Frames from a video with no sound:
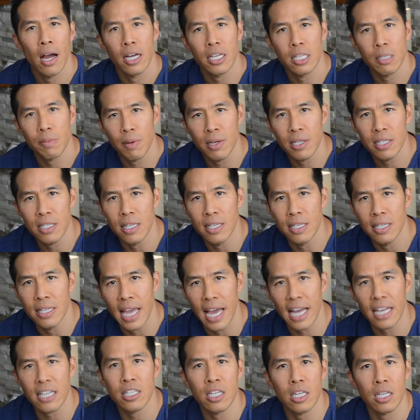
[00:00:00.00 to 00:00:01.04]
I suppose the
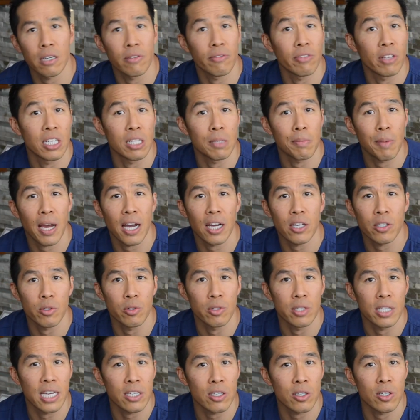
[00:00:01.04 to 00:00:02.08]
downside of these partial
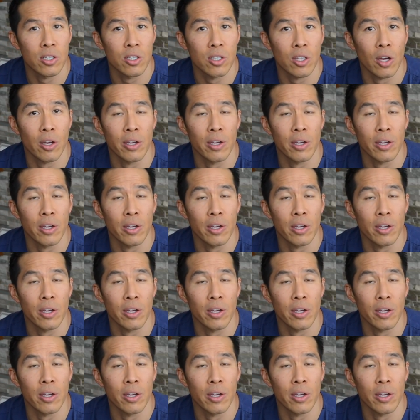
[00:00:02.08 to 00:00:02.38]
dentures,